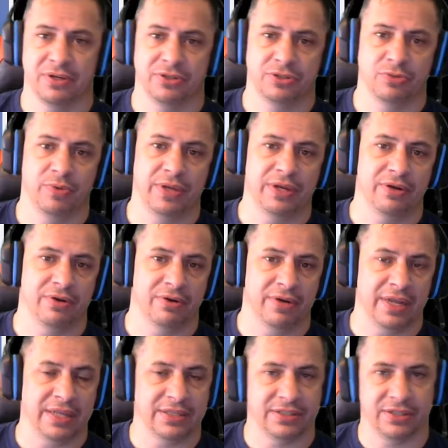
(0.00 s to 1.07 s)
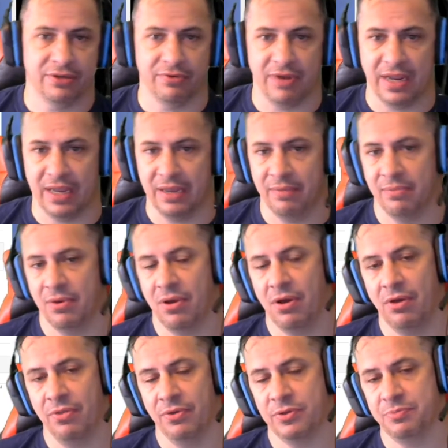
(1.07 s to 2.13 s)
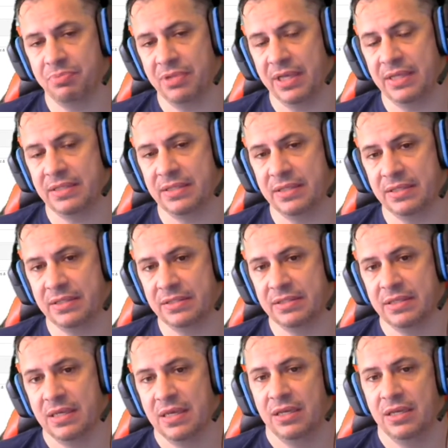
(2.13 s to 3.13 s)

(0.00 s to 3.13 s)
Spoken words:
Twitter, Instagram, all those places.